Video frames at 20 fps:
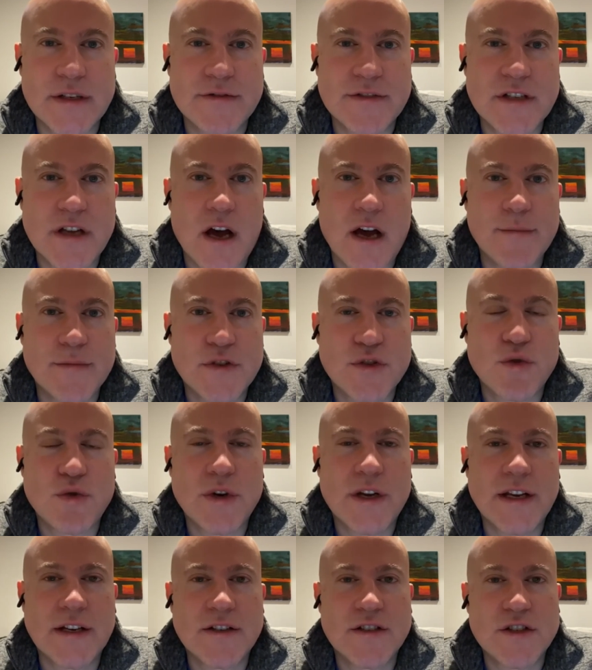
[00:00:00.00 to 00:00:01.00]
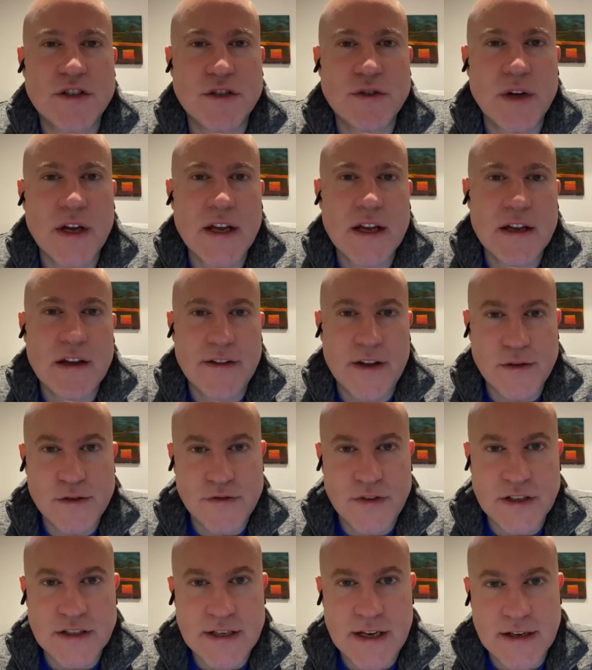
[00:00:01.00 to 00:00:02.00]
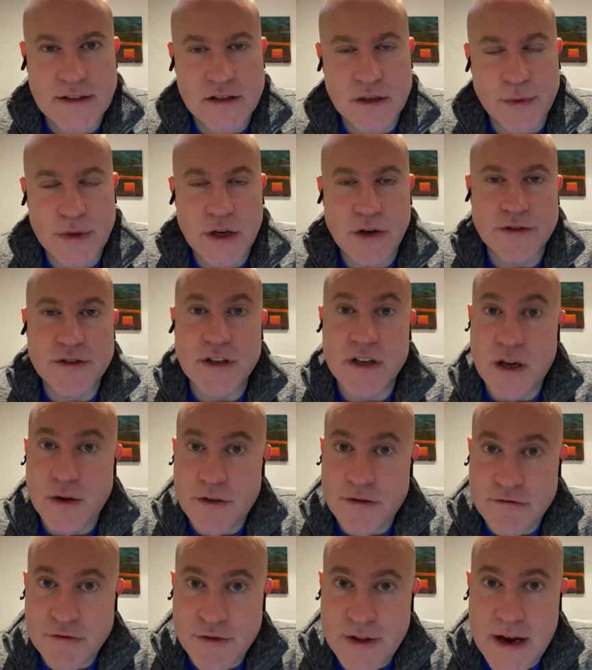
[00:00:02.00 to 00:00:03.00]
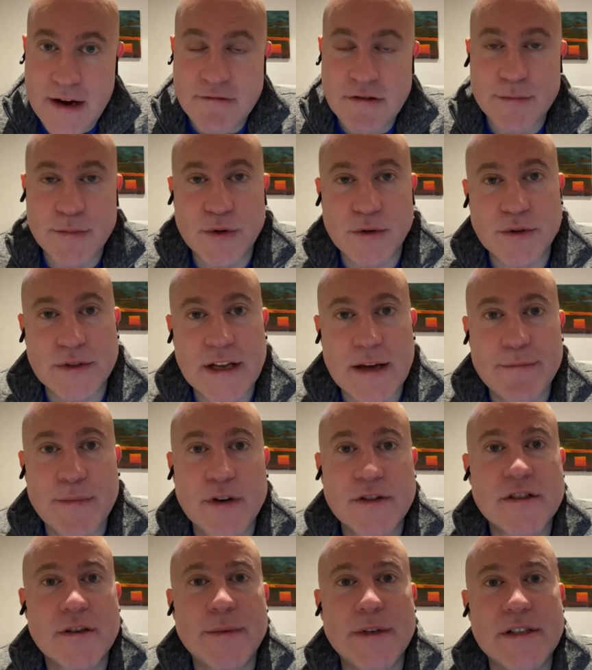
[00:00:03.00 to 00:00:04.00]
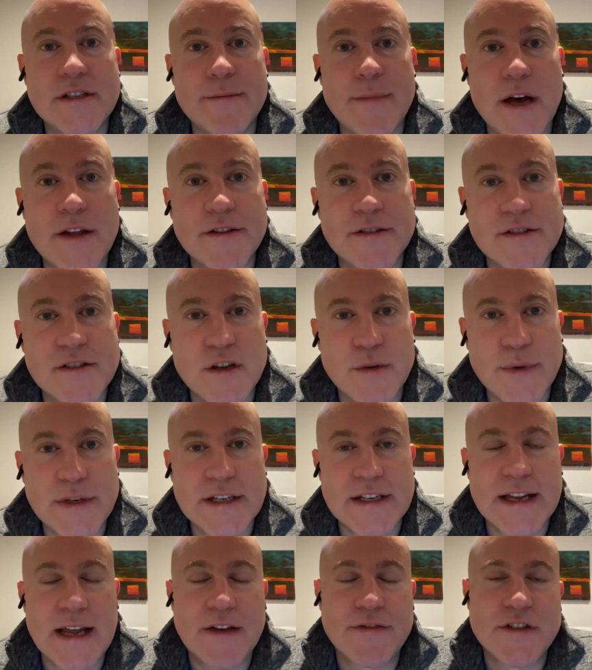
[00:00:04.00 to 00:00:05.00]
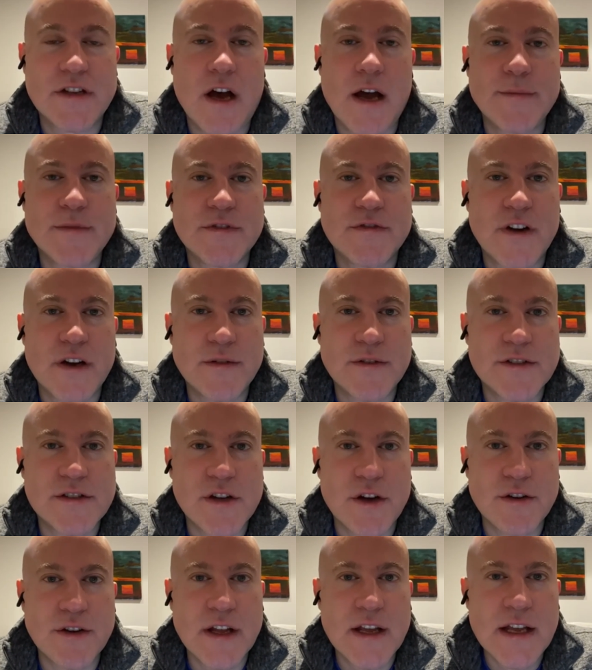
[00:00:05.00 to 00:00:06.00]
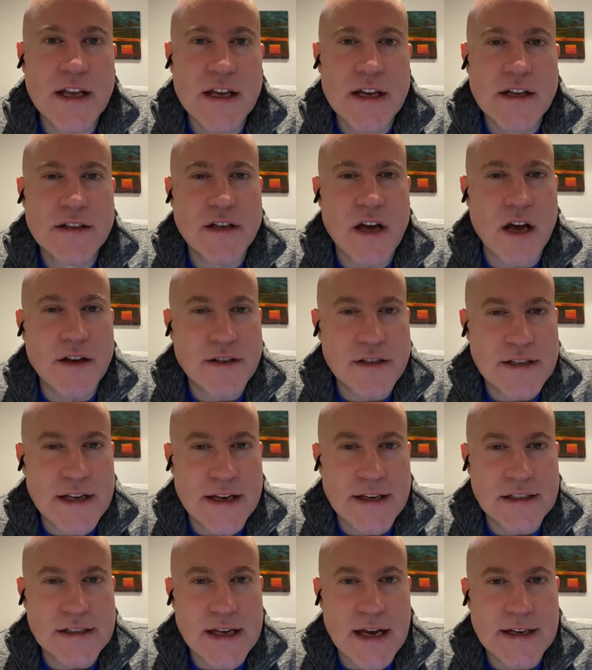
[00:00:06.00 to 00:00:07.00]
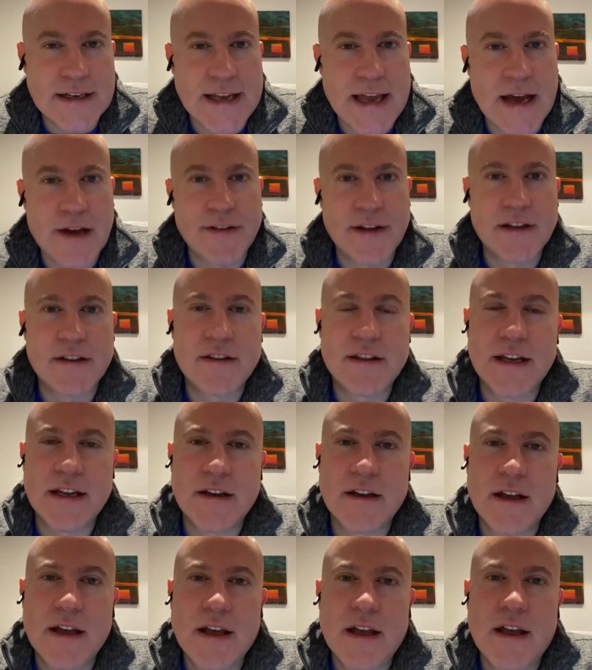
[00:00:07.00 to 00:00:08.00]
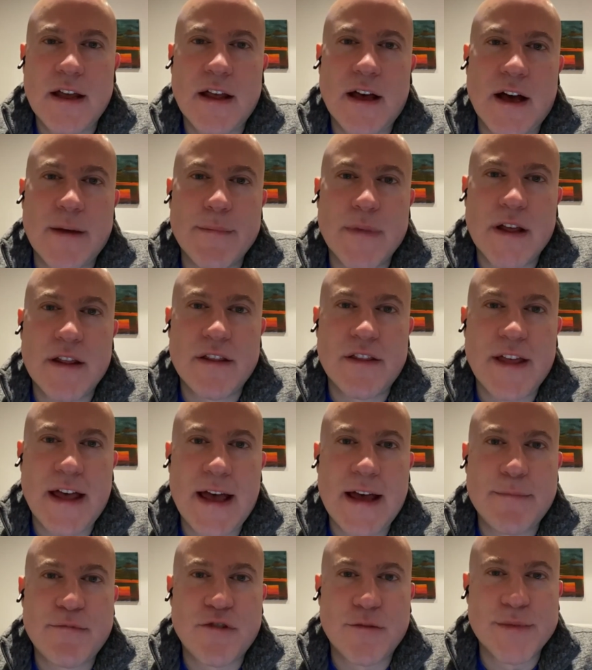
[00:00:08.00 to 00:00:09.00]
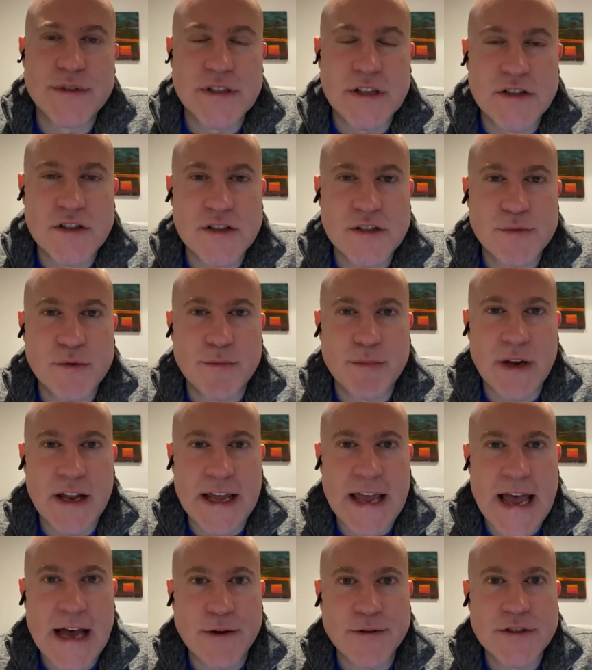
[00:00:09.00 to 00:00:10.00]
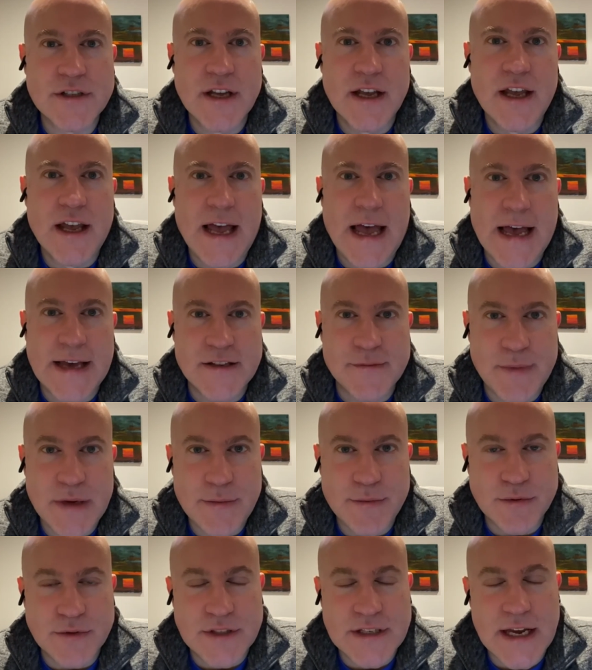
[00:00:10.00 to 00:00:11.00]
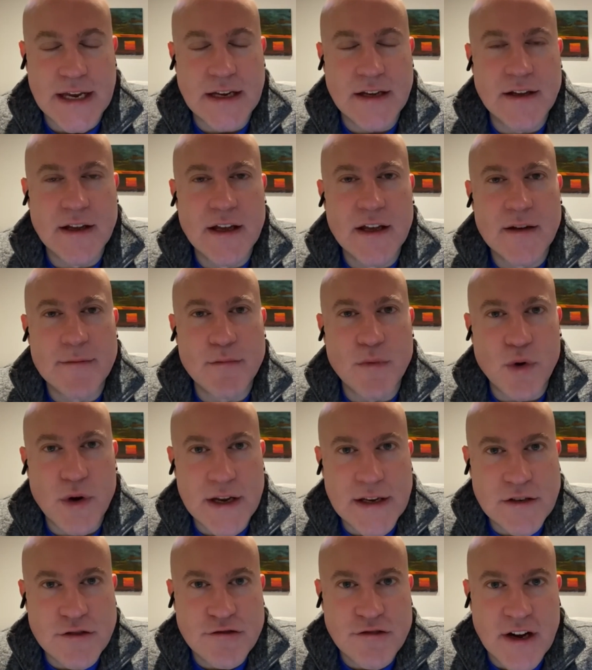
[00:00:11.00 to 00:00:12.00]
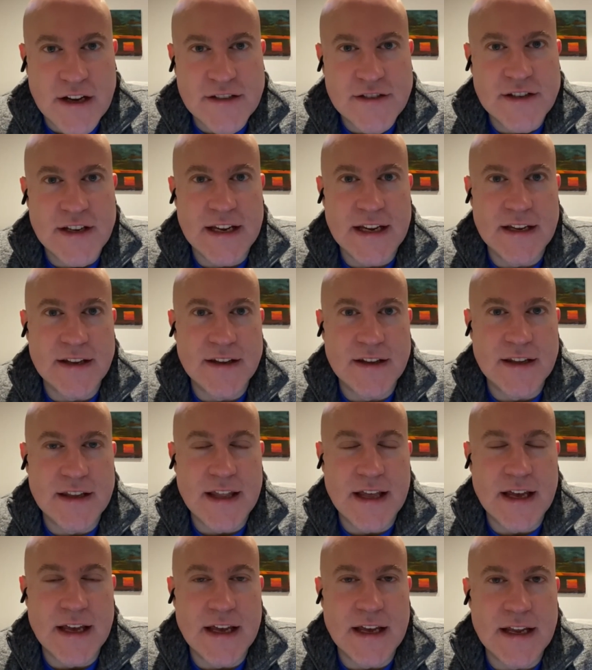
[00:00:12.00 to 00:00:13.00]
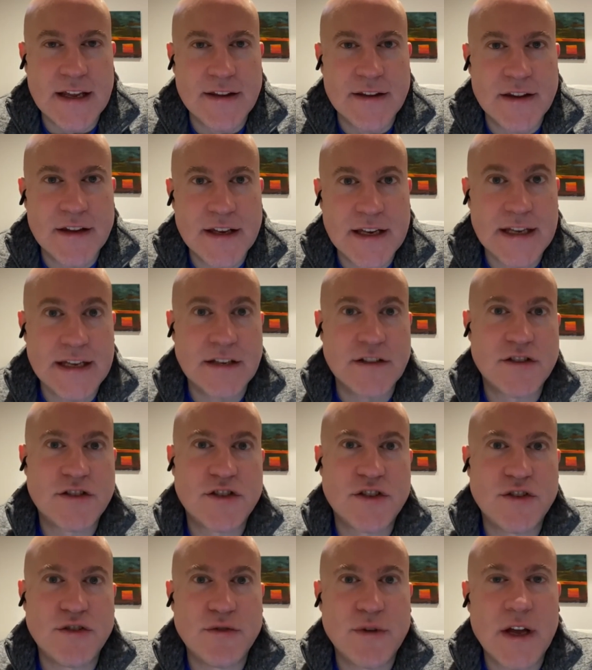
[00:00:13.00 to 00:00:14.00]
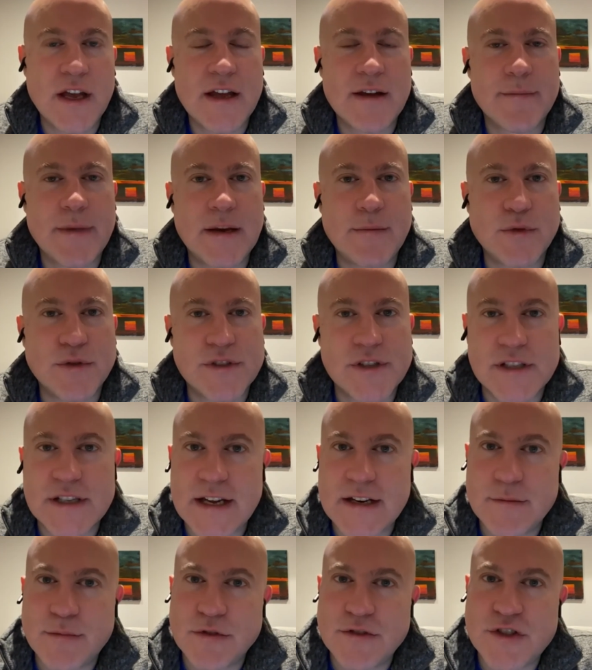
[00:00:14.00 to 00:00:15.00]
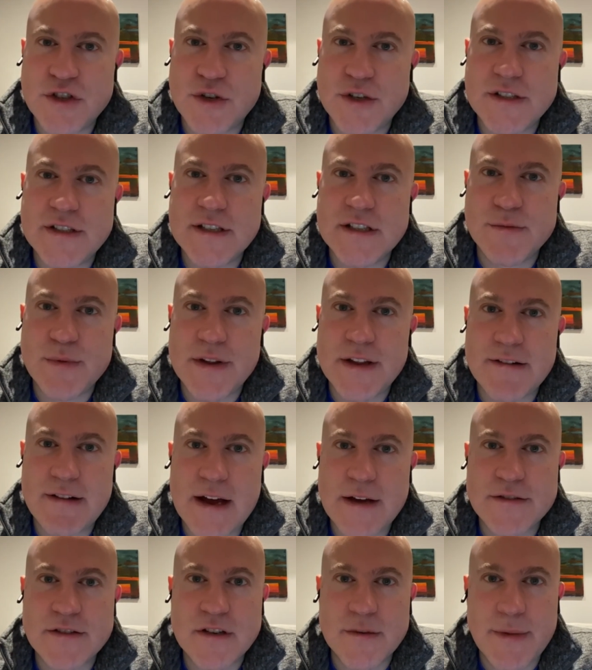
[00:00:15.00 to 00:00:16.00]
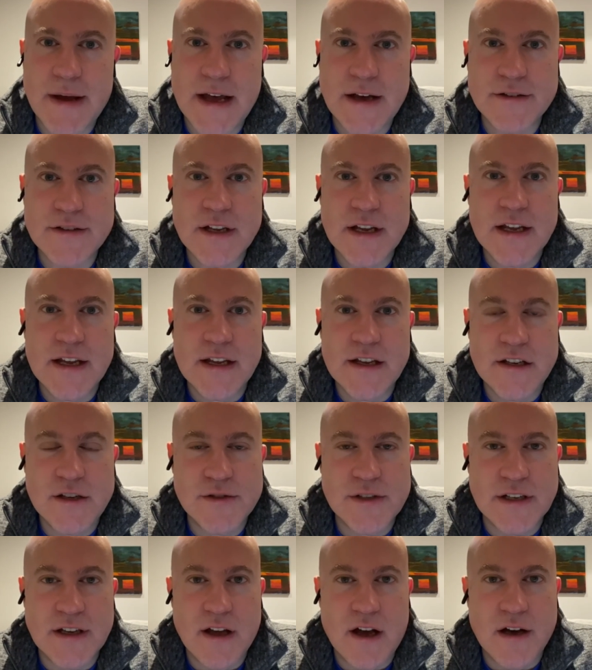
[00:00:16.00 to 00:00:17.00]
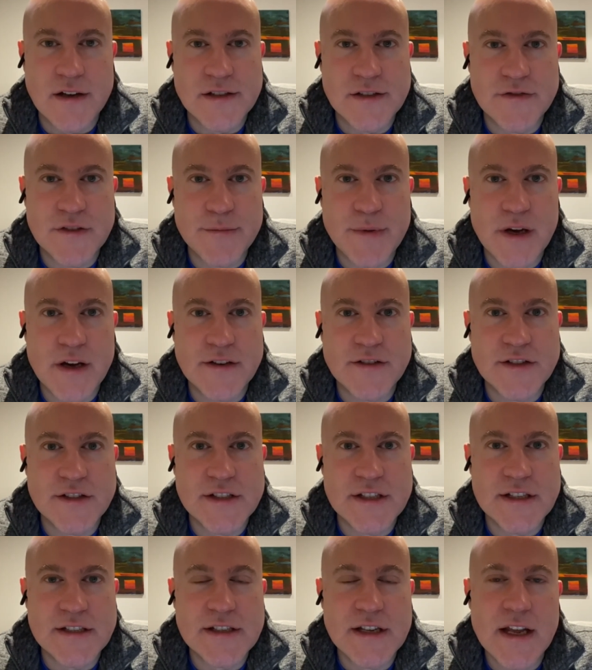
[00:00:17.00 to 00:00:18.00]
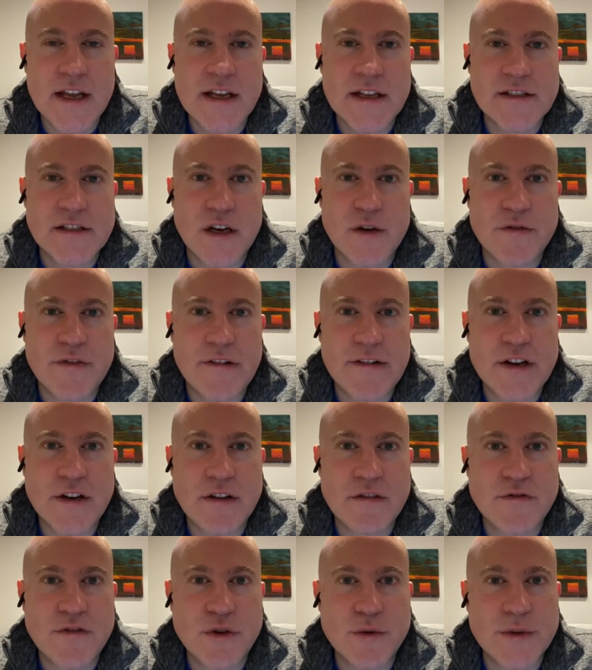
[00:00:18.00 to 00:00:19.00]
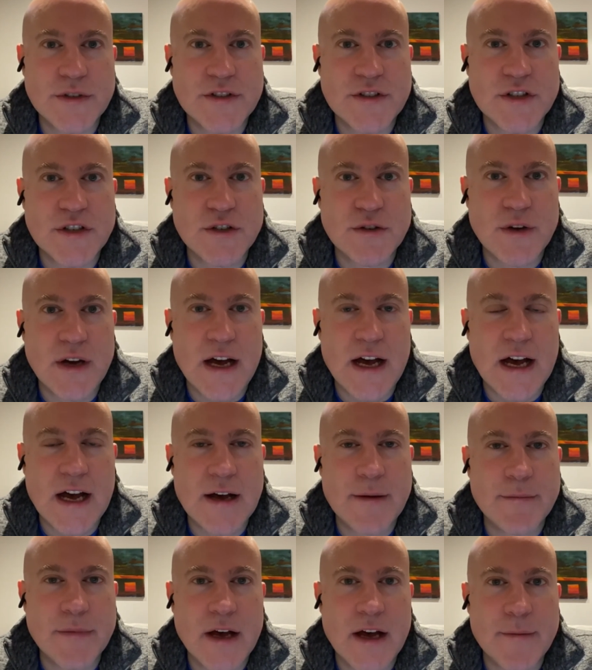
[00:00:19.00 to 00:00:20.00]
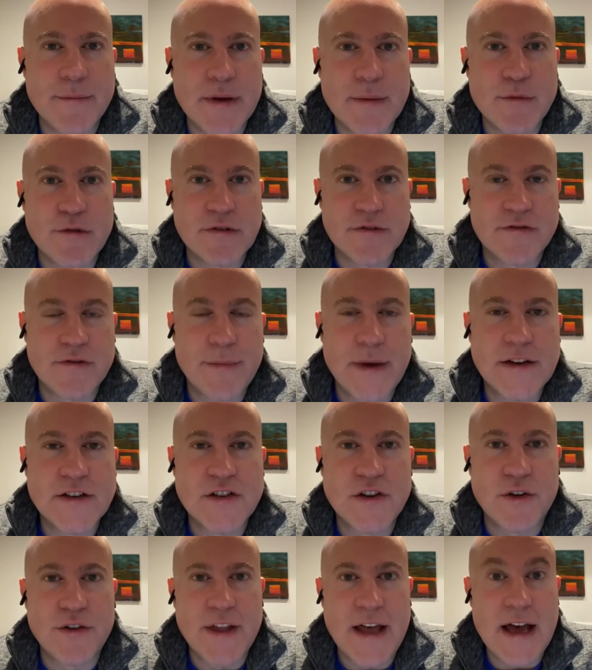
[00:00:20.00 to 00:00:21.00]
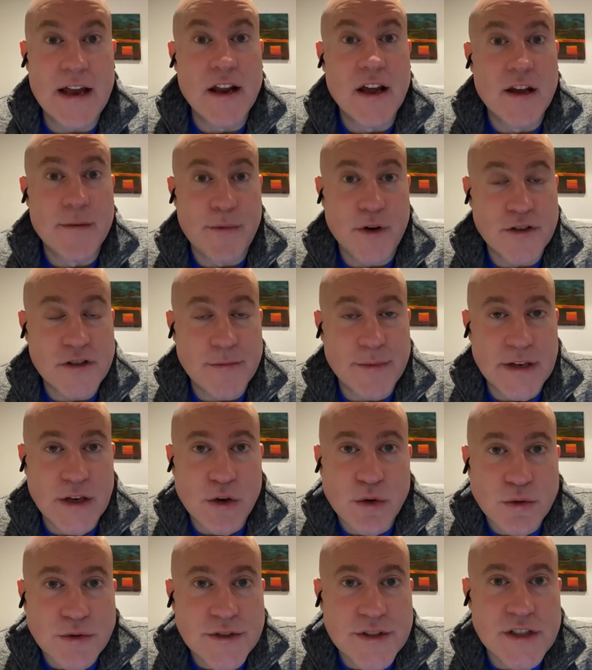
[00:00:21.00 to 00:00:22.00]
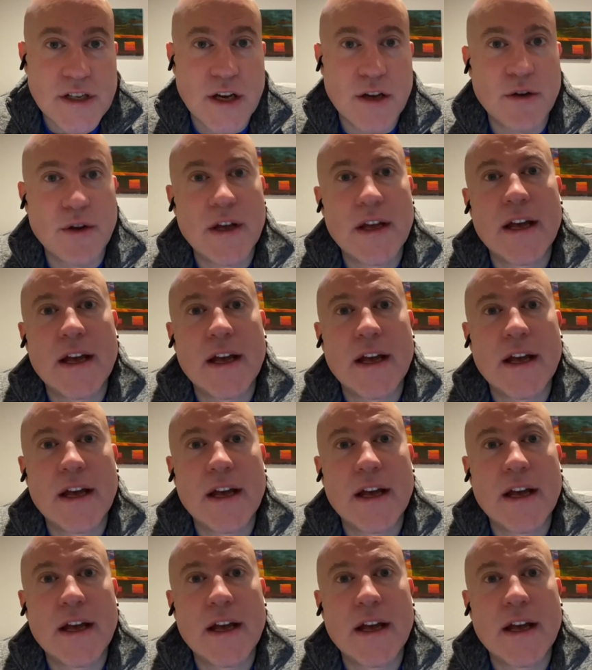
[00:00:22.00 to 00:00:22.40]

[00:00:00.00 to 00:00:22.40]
of time talking to those fintechs that we got to know through that report, and possibly some others that we didn't have time to focus on, to understand exactly how they think their propositions will play out as people take more interest in the need to make more sustainable choices when they're out and about using cards for purchases. So very looking forward to a bit more information on that, possibly also